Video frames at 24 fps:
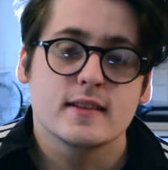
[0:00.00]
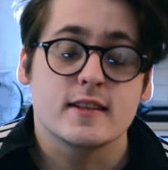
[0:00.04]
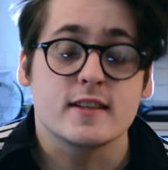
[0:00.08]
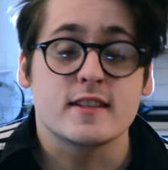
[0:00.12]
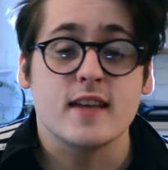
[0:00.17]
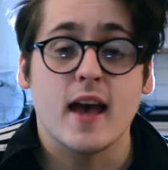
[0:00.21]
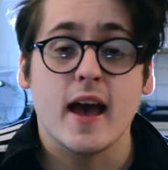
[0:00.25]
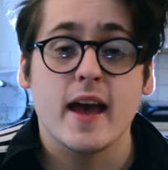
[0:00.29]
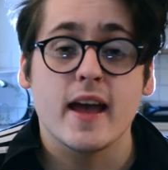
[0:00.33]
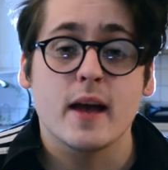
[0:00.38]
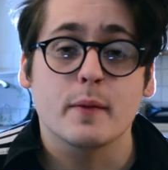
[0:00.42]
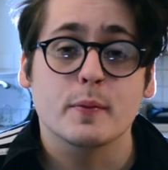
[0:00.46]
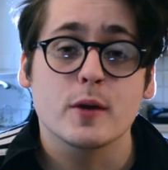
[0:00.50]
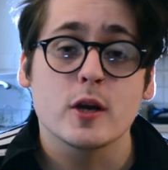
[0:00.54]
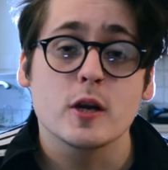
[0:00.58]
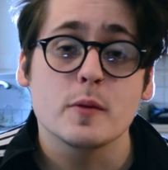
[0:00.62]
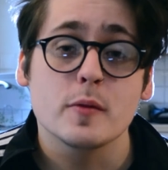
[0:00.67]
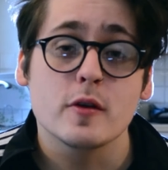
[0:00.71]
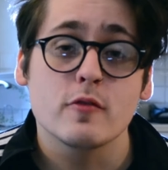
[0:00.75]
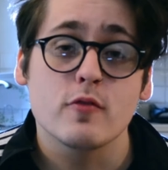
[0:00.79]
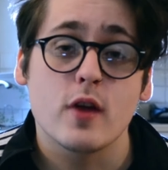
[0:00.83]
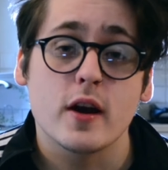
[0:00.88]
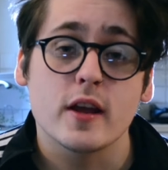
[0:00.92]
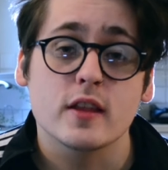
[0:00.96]
Today I'm going to
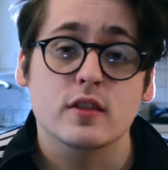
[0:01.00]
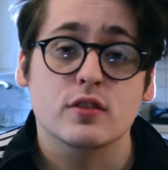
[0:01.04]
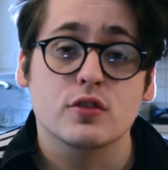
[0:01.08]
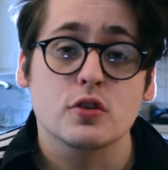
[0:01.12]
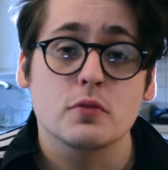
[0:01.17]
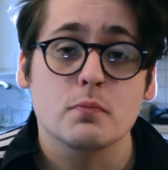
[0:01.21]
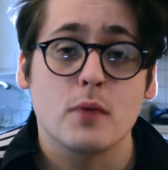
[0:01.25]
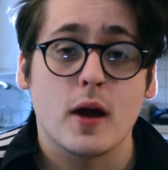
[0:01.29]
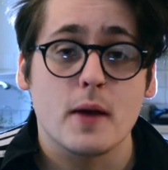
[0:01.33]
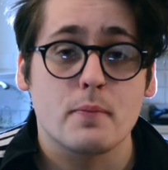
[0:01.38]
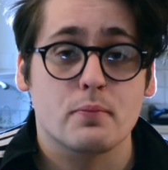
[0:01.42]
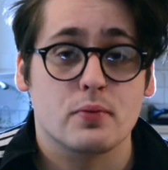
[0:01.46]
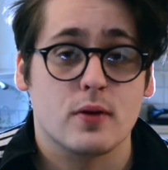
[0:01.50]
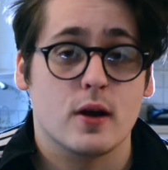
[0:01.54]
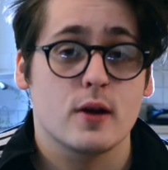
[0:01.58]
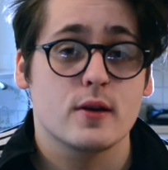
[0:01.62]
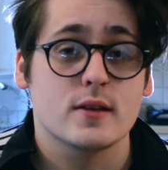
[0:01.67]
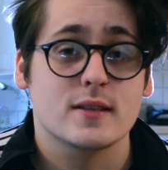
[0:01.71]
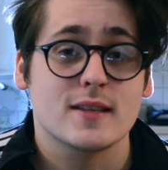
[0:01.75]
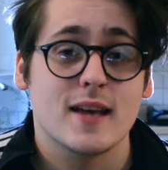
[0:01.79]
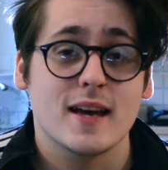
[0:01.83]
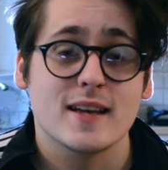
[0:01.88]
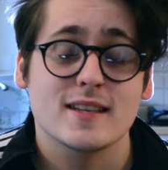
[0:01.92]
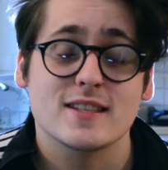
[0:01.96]
be running through my
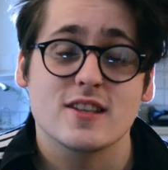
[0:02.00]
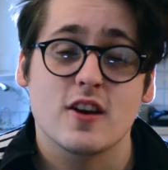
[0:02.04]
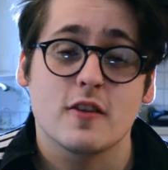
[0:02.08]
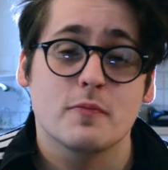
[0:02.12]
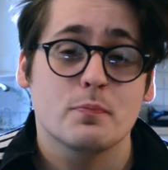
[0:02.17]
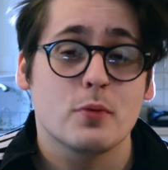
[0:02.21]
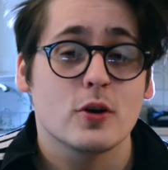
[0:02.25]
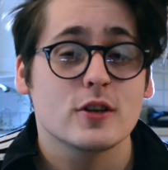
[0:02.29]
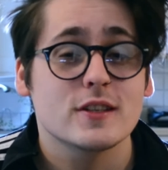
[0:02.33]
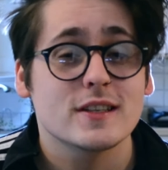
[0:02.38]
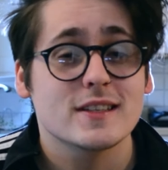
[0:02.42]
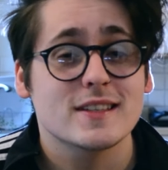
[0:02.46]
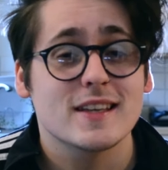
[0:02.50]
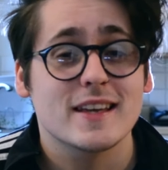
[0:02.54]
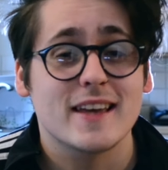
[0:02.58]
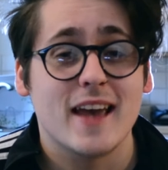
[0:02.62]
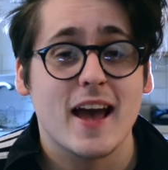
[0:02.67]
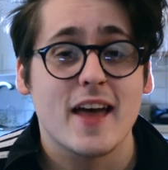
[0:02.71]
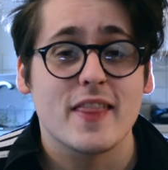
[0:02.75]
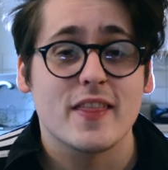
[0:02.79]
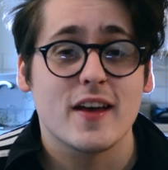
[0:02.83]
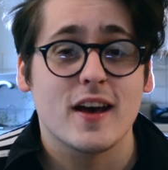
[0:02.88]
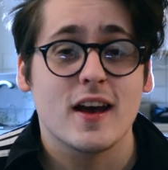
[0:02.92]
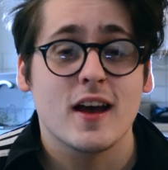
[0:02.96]
process of putting
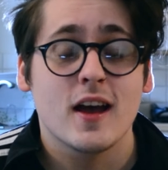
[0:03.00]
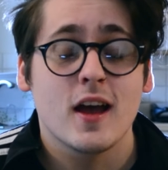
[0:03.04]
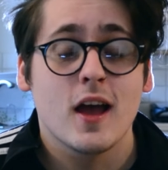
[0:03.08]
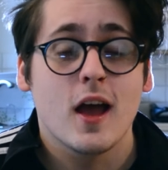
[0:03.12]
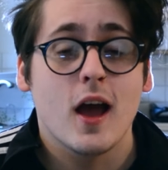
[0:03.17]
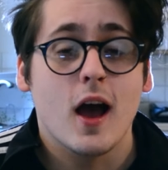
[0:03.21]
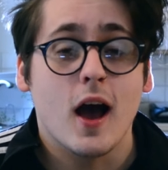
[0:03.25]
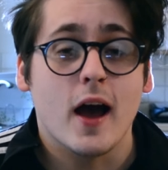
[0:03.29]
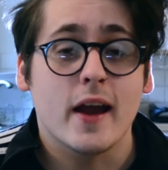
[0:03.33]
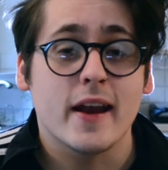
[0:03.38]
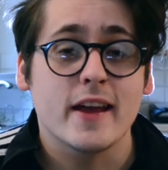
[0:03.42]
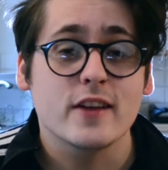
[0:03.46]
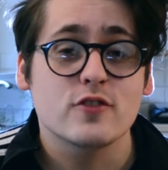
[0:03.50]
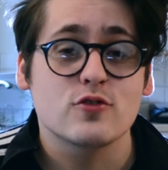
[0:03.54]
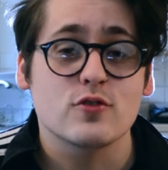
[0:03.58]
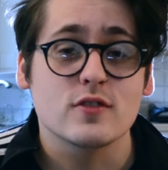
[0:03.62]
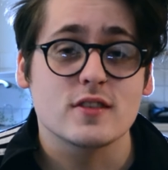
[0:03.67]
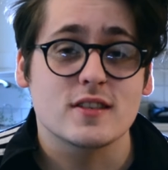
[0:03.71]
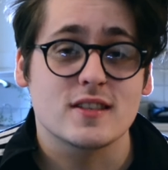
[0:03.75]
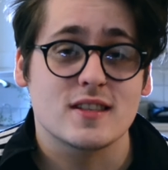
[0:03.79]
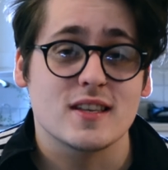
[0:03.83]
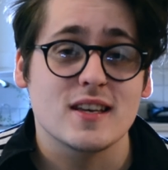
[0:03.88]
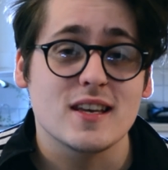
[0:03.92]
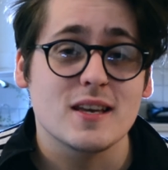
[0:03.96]
together an
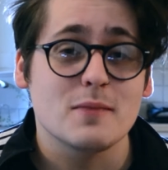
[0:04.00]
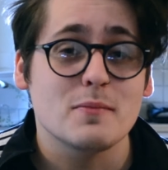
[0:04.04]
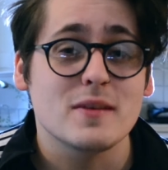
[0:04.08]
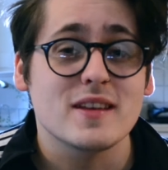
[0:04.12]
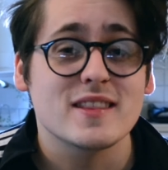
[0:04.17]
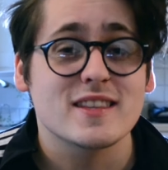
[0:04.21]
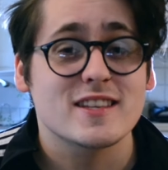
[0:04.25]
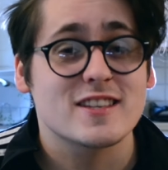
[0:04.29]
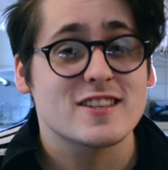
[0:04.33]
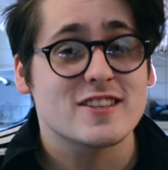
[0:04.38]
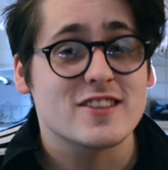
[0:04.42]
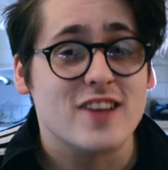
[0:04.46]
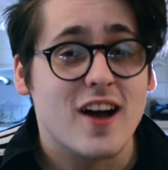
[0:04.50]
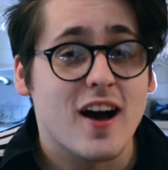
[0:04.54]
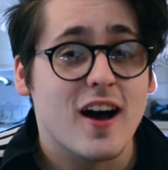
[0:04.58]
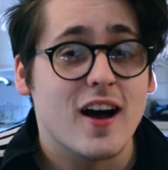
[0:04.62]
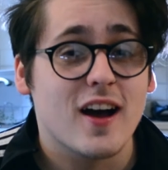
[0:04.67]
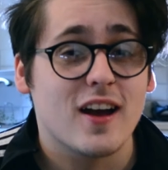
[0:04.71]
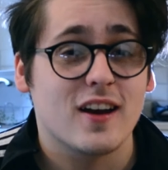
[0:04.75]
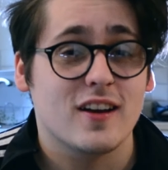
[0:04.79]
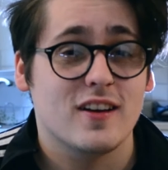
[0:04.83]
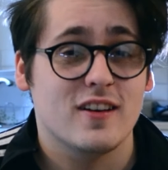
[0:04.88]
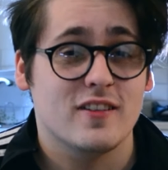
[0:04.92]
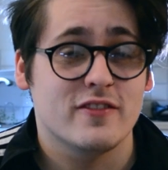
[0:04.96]
entrance theme in the
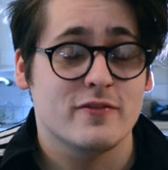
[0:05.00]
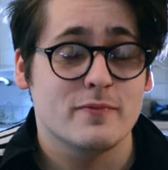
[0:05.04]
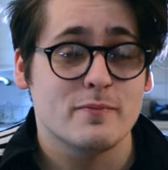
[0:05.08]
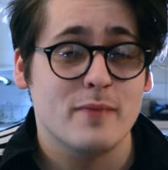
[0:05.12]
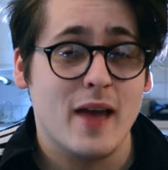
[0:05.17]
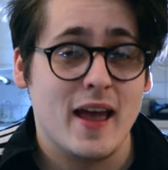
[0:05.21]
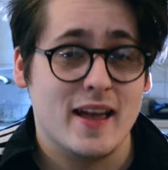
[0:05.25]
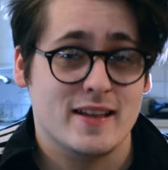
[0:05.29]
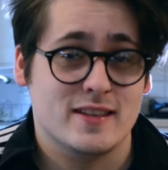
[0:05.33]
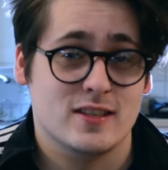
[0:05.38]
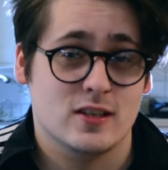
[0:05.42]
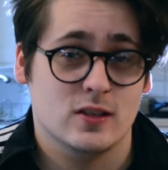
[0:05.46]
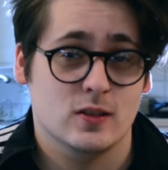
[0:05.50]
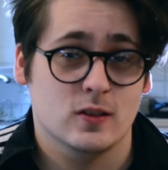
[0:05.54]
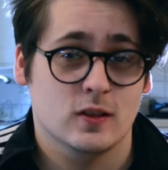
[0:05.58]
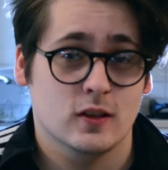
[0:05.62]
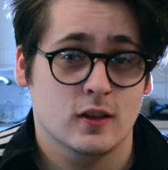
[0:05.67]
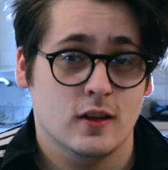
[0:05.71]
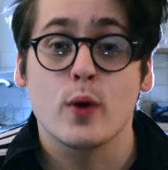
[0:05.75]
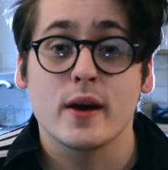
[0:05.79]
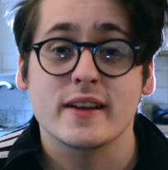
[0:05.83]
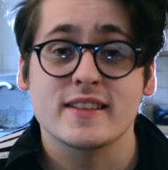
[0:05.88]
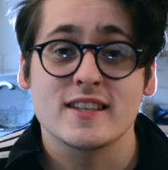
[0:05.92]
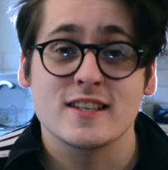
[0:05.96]
style of metal.
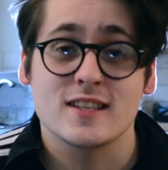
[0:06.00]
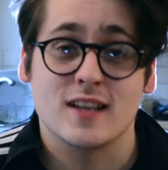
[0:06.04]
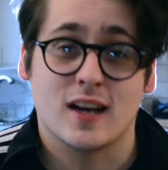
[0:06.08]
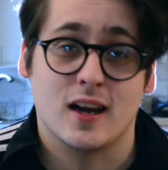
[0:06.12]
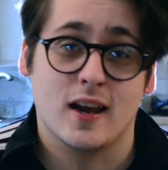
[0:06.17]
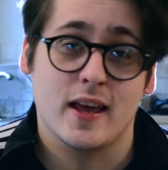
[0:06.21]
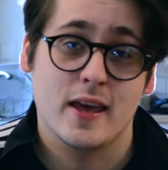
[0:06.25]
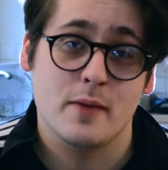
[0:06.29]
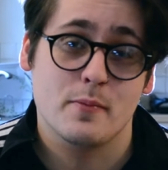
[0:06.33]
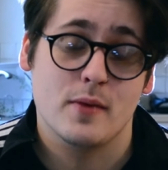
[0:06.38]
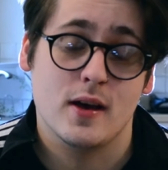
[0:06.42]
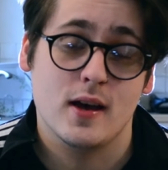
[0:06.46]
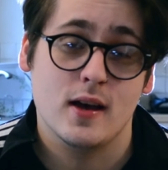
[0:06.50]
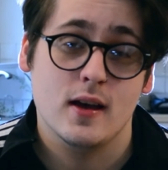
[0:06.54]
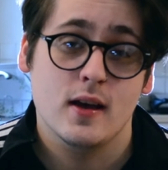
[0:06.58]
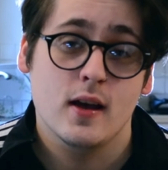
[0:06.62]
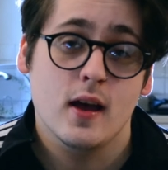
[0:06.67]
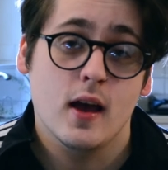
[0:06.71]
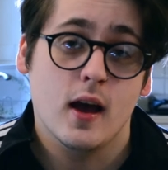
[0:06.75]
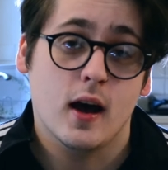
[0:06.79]
Quick disclaimer,